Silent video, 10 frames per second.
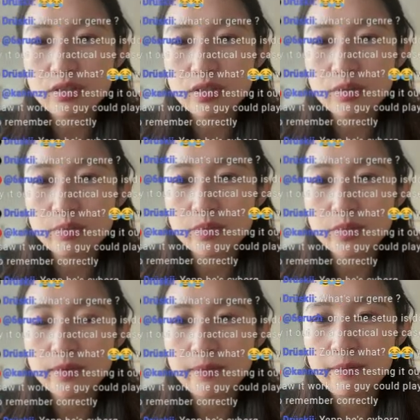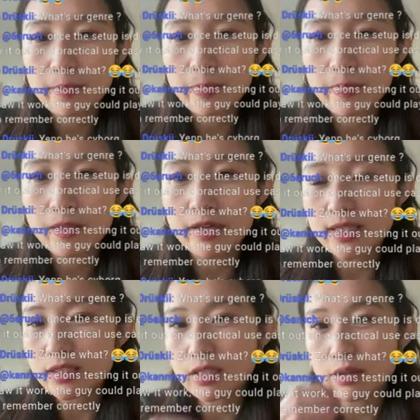Yep. All right,
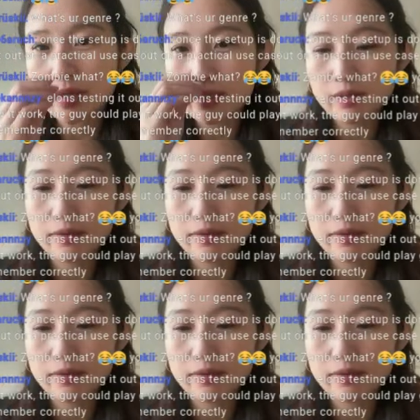that's going.